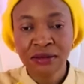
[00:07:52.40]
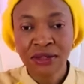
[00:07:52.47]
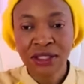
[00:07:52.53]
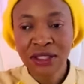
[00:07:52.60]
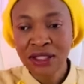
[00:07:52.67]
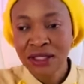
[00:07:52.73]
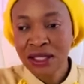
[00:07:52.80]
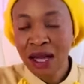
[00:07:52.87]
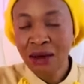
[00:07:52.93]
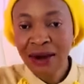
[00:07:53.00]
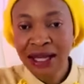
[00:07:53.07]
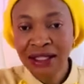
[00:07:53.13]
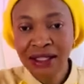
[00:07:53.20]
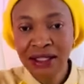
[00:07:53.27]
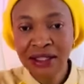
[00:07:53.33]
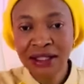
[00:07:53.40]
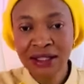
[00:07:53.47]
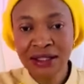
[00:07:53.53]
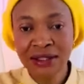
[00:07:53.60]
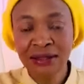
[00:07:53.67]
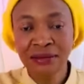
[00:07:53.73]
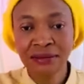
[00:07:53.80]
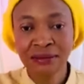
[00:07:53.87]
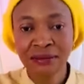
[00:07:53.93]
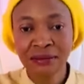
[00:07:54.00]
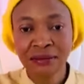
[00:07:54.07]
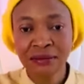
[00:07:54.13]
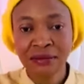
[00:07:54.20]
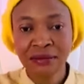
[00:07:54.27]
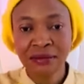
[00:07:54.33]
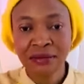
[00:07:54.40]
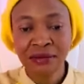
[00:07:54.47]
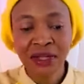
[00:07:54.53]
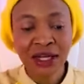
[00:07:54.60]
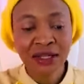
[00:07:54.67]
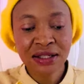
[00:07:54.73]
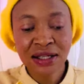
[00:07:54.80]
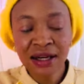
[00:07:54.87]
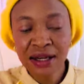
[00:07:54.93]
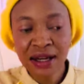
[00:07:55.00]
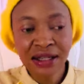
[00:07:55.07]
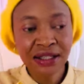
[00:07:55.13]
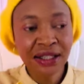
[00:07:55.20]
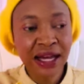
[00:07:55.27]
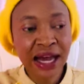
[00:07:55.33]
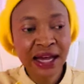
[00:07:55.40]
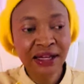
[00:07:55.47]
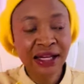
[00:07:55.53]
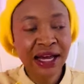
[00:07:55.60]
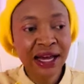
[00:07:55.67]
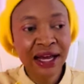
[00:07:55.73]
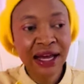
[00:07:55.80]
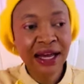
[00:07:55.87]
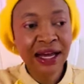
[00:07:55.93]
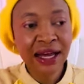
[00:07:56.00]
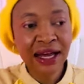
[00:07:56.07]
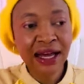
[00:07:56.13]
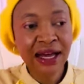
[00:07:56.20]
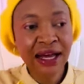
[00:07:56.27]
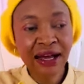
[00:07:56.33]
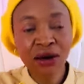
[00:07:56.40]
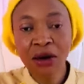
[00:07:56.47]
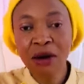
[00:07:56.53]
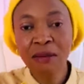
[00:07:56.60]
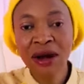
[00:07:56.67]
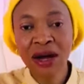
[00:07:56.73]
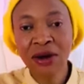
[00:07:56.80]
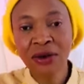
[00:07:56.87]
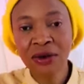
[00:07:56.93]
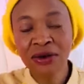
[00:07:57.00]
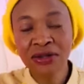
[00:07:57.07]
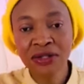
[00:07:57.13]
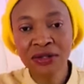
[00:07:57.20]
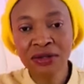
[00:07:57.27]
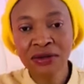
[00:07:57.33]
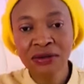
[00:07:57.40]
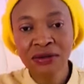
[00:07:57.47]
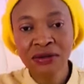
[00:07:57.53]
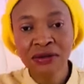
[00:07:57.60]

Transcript: This is how I did it. There is a lady I come across.